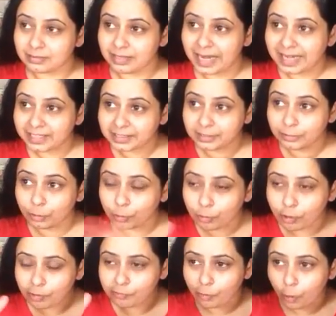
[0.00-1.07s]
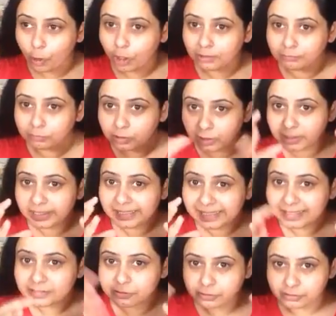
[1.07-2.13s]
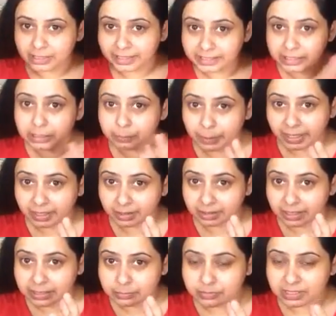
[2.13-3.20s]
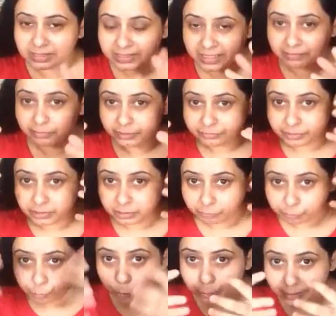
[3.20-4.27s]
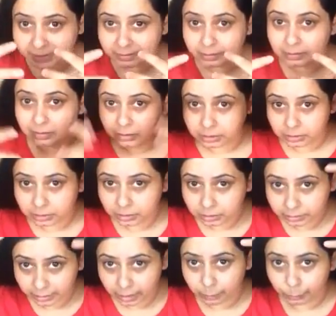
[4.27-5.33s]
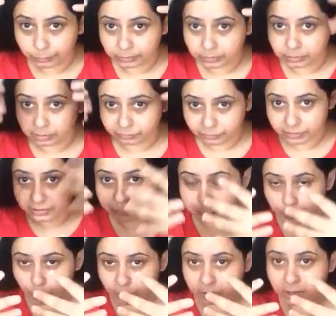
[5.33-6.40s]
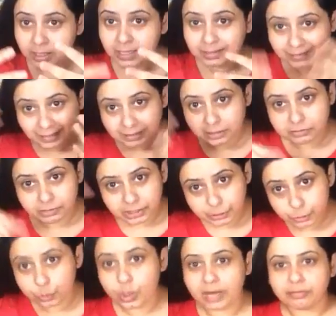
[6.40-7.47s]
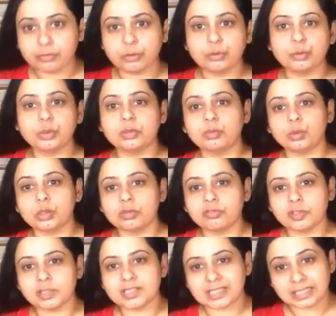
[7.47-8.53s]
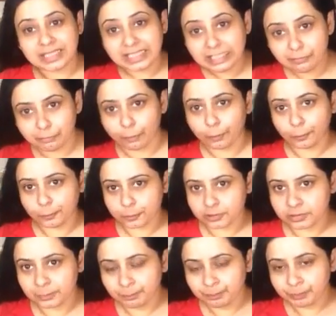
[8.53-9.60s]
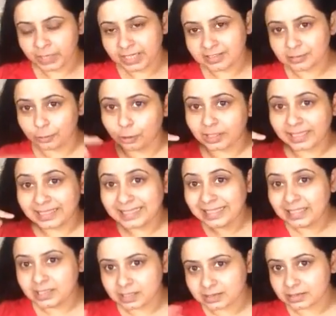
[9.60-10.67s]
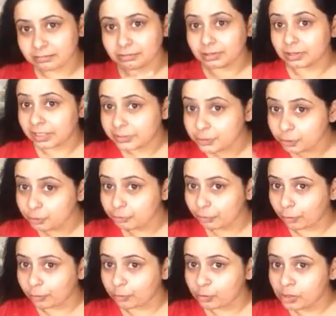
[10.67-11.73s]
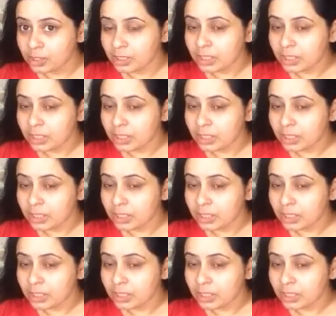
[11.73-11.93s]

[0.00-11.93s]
let go of all worldly and society paradigms, and they have given the woman the crown, the first spot. That is why you have to do the work first and he follows. It's not like he does the work and you follow.